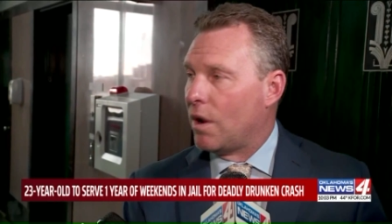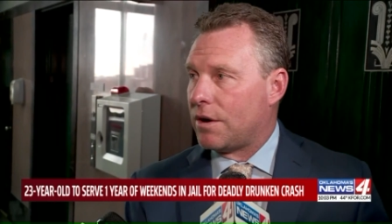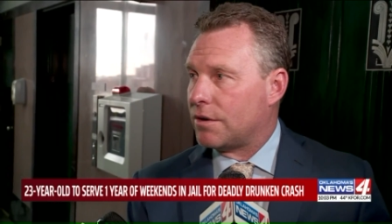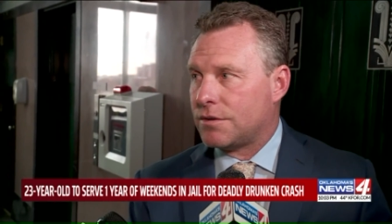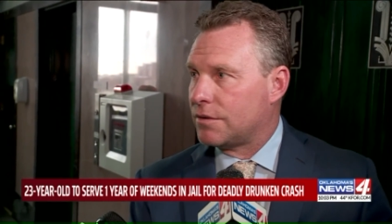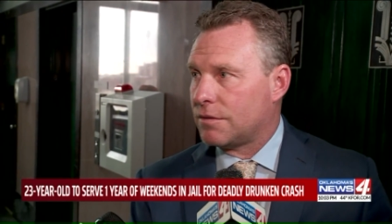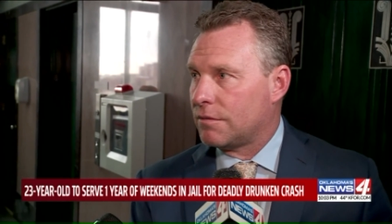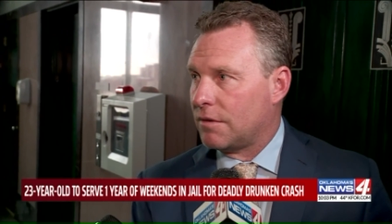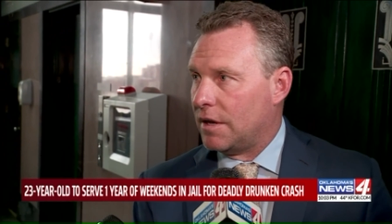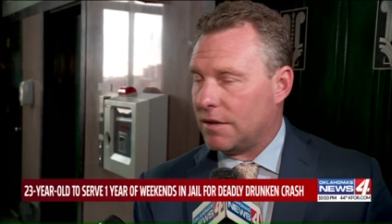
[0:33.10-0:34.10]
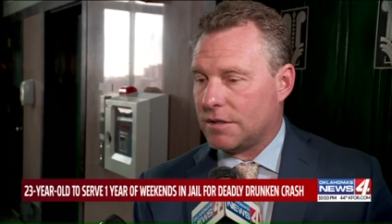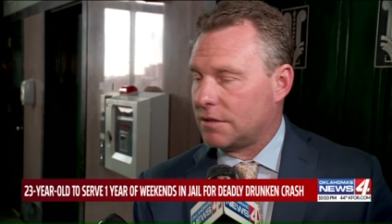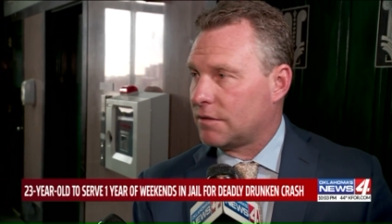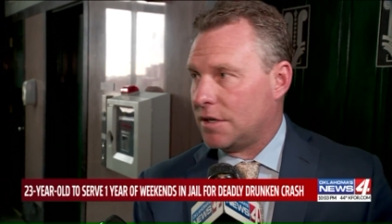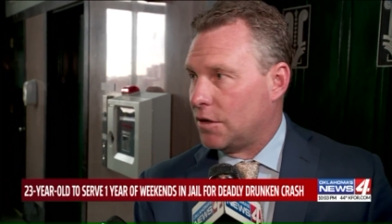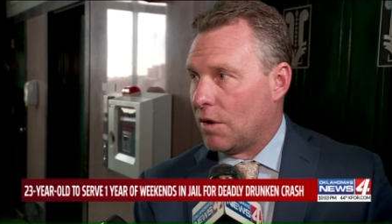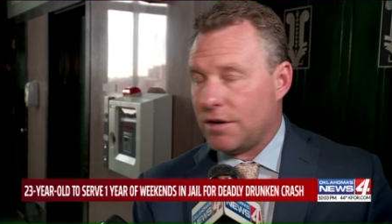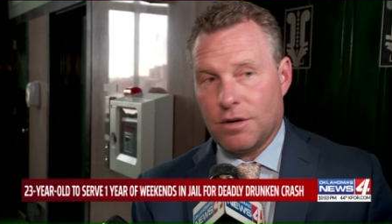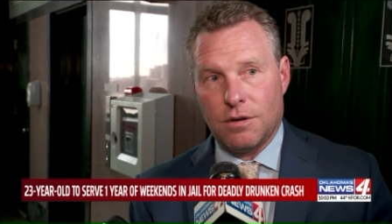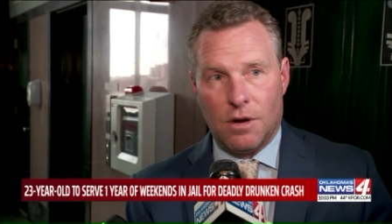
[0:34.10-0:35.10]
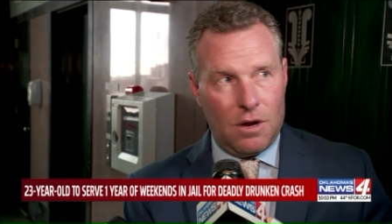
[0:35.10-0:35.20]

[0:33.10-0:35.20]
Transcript: attorney stopping to talk to us.